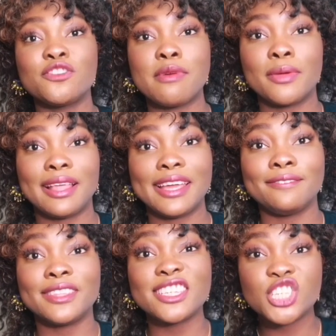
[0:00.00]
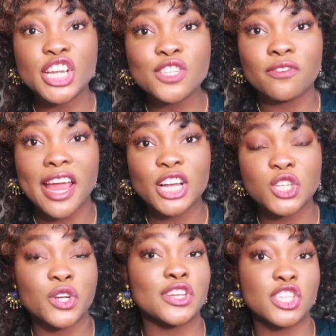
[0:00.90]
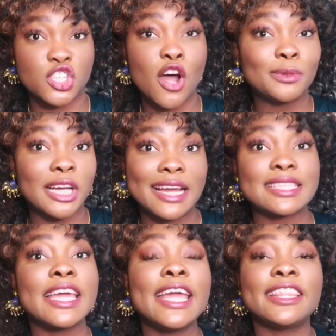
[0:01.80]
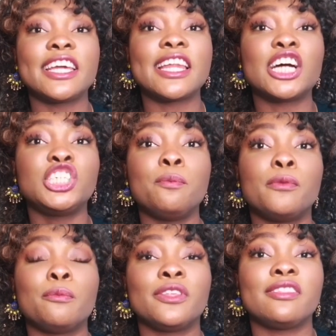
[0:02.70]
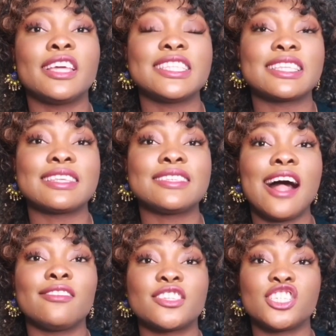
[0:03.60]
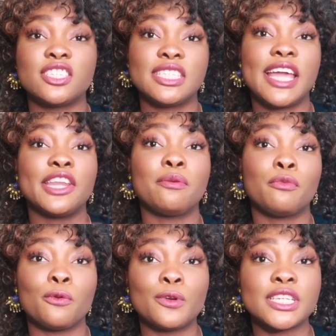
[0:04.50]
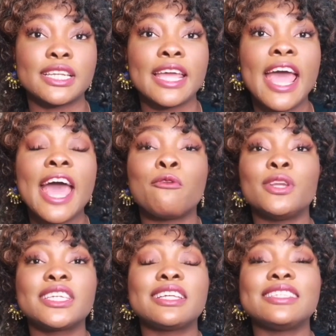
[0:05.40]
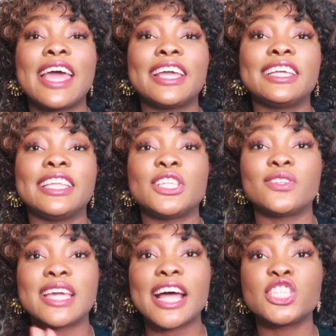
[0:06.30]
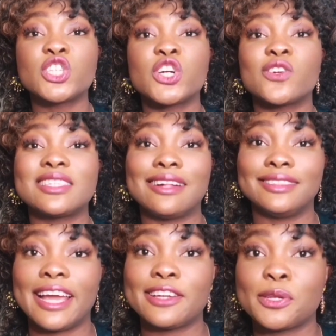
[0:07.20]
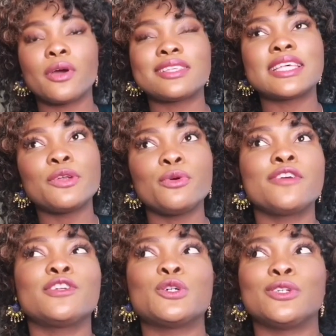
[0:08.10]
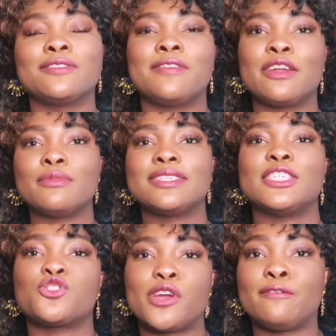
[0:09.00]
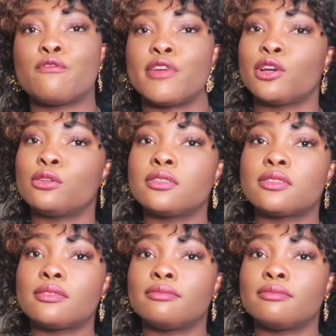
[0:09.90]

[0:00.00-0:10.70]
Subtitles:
remember that if these chains of reaction aren't stopped, guys, they can actually bump into things in the cells such as DNA and protein, which can lead to cancer or cell death. Has anyone ever told you that vitamin C is great for wrinkles?